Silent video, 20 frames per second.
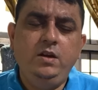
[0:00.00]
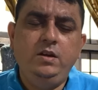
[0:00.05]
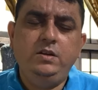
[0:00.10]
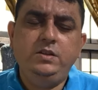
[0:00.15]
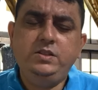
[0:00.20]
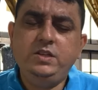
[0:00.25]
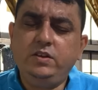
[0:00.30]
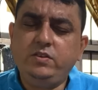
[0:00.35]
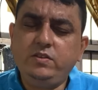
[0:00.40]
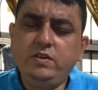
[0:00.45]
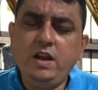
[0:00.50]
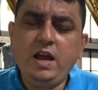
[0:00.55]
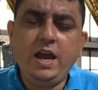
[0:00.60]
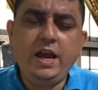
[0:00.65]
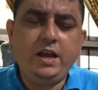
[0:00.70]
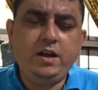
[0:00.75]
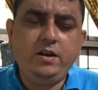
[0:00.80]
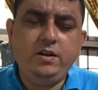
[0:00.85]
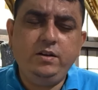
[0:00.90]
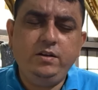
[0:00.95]
Just
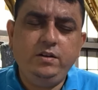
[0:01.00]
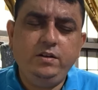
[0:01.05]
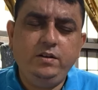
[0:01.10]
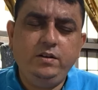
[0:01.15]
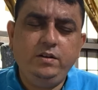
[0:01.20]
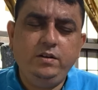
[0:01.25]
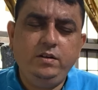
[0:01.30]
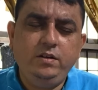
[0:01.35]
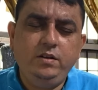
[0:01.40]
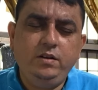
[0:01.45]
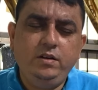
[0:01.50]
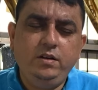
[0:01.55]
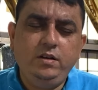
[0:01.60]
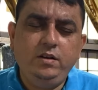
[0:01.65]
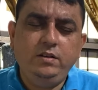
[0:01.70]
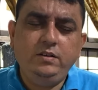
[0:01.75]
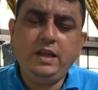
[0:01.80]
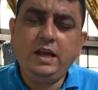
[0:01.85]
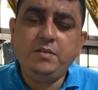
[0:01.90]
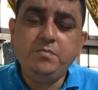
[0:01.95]
like
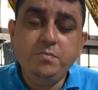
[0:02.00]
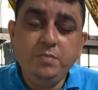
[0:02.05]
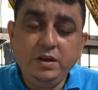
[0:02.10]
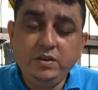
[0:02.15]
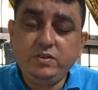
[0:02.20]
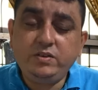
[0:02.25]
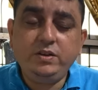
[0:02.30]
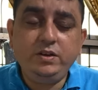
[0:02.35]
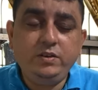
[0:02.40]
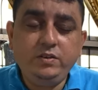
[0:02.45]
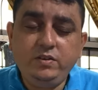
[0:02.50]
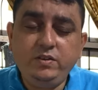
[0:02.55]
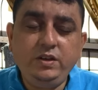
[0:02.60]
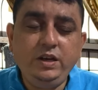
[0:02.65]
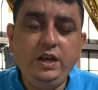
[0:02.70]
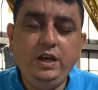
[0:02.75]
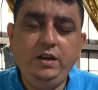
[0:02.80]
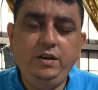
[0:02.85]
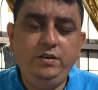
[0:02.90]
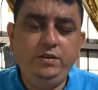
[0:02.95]
that mustard
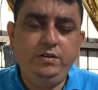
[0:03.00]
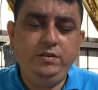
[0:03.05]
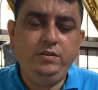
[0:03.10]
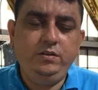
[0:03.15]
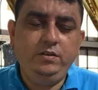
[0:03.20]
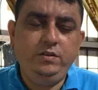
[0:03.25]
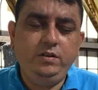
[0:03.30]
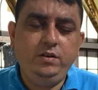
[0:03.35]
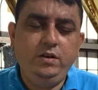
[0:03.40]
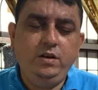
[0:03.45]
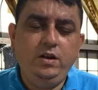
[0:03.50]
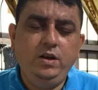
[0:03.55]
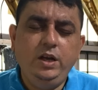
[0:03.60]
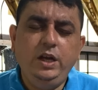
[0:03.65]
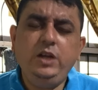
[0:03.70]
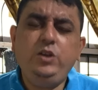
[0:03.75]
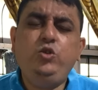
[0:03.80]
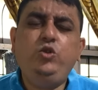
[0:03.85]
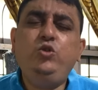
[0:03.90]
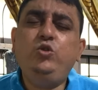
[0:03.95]
seed.
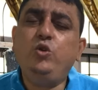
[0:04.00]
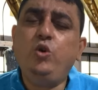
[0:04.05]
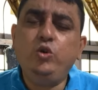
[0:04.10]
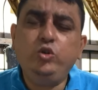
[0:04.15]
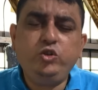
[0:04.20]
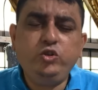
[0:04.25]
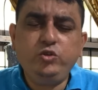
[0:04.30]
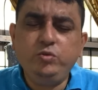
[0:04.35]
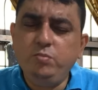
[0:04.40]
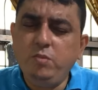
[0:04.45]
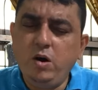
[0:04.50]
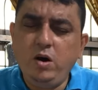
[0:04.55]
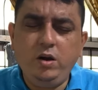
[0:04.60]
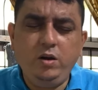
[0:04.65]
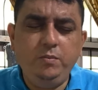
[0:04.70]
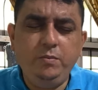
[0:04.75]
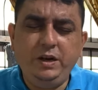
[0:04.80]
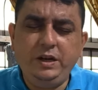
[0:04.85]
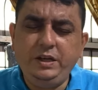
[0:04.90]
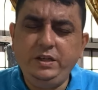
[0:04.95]
It's so
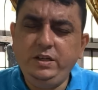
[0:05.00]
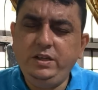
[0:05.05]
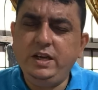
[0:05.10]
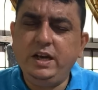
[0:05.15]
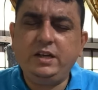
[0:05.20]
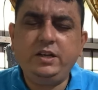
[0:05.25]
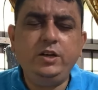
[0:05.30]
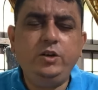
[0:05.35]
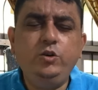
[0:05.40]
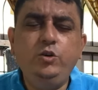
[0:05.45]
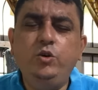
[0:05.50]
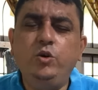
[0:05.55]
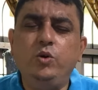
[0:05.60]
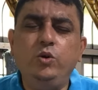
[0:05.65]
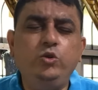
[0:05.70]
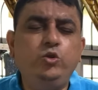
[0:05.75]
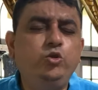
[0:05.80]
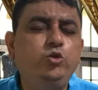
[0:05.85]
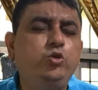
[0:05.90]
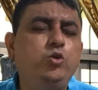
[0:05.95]
small, but yet it
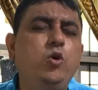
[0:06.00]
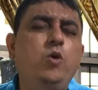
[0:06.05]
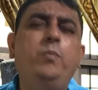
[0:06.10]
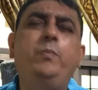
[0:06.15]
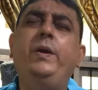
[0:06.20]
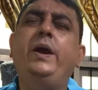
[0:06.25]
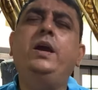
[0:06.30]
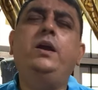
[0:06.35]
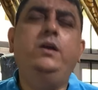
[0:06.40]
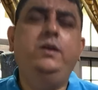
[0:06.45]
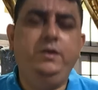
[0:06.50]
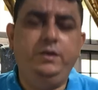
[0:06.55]
grows so big.